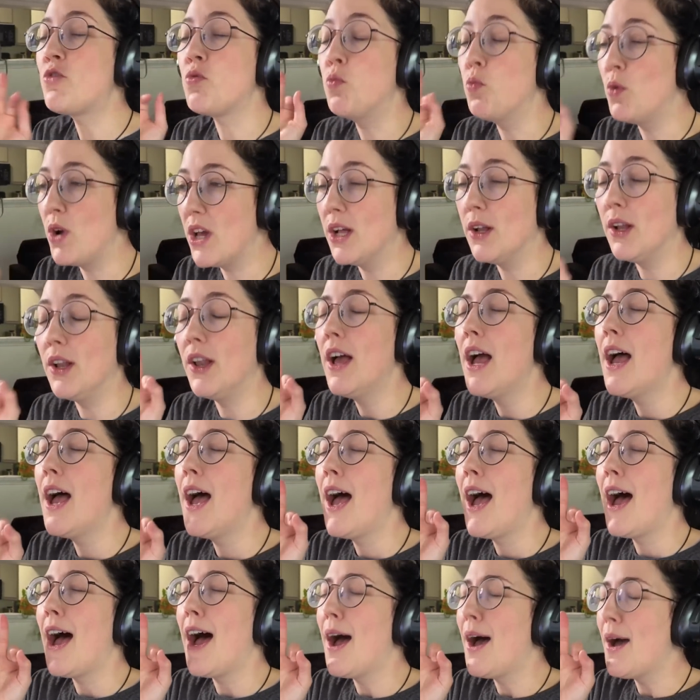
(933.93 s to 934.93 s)
will
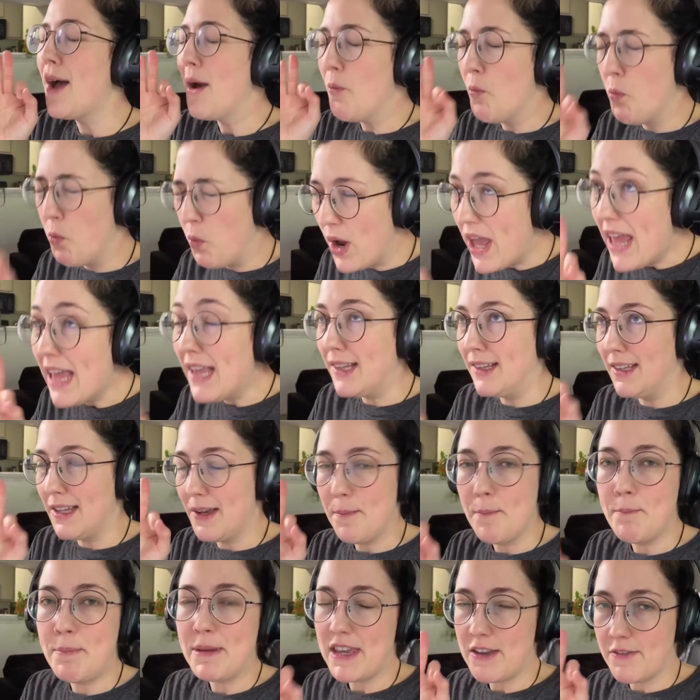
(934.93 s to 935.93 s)

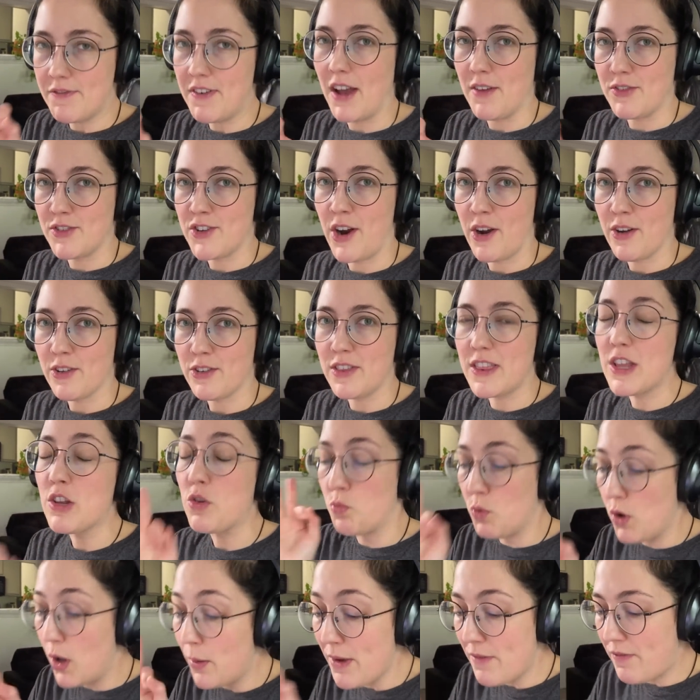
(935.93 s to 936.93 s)
be 5 stars. This
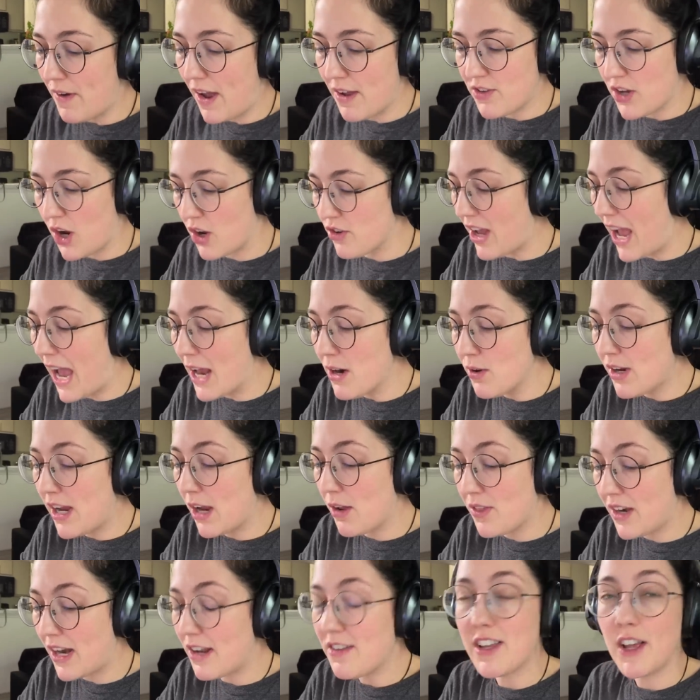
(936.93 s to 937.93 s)
will be 5 stars. I don't
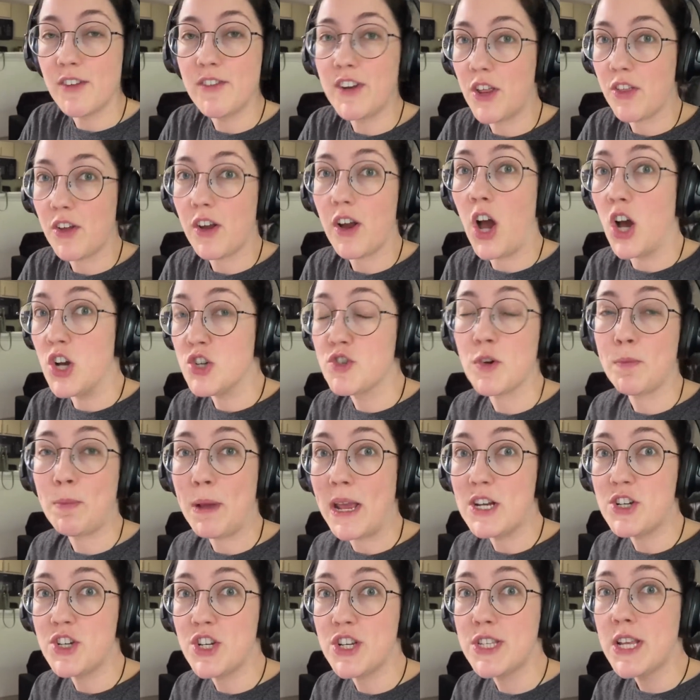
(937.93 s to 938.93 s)
care that I still have another 100
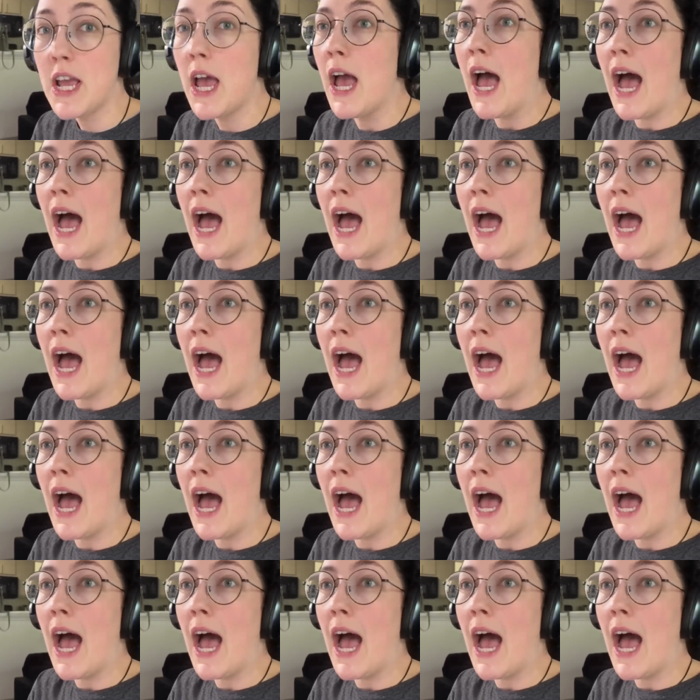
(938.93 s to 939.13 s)
pages.